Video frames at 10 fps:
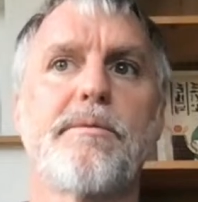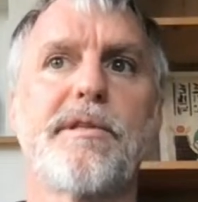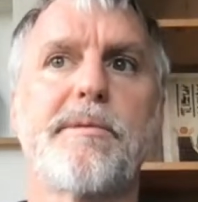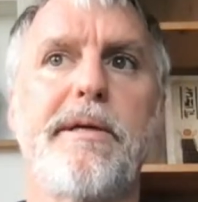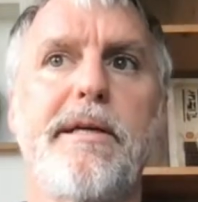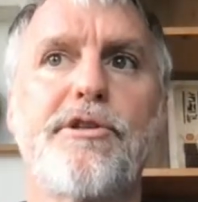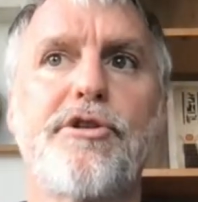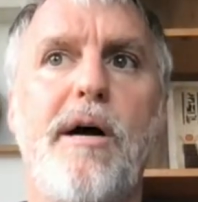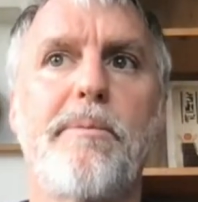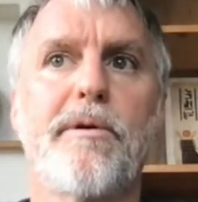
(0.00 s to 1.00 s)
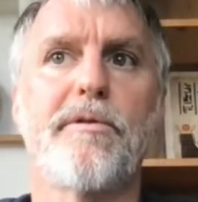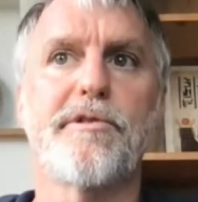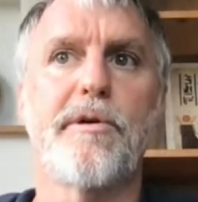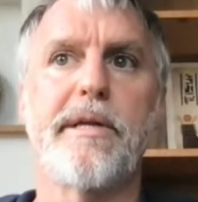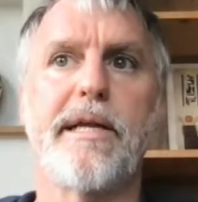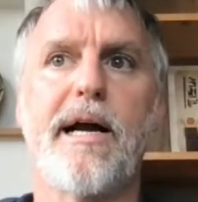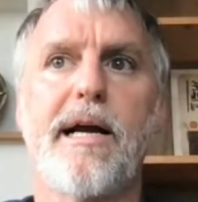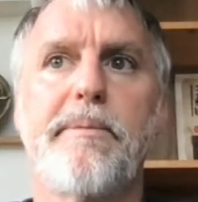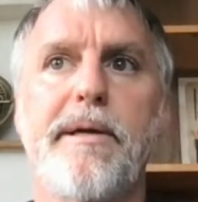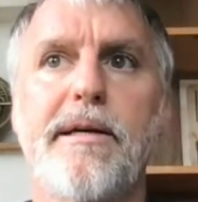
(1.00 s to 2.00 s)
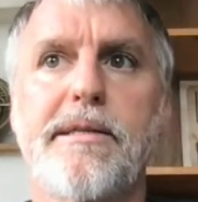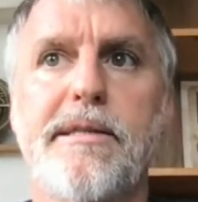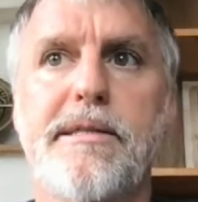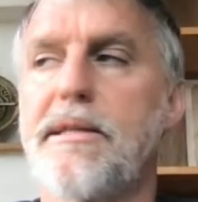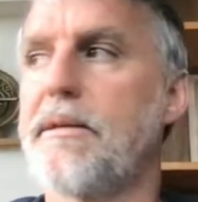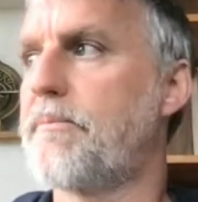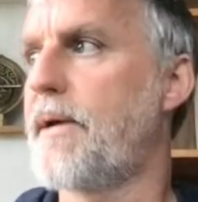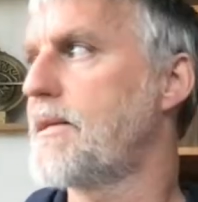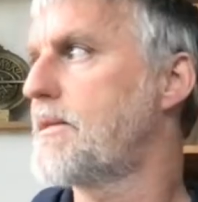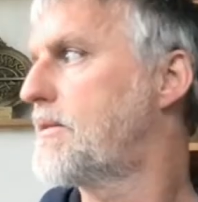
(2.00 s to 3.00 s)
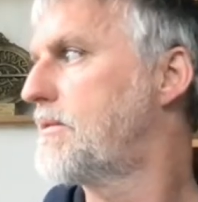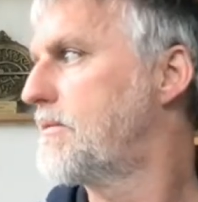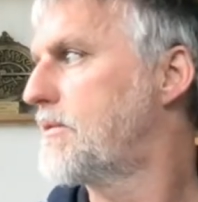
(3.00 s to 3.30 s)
we'll speak tropical zodiac because it's the best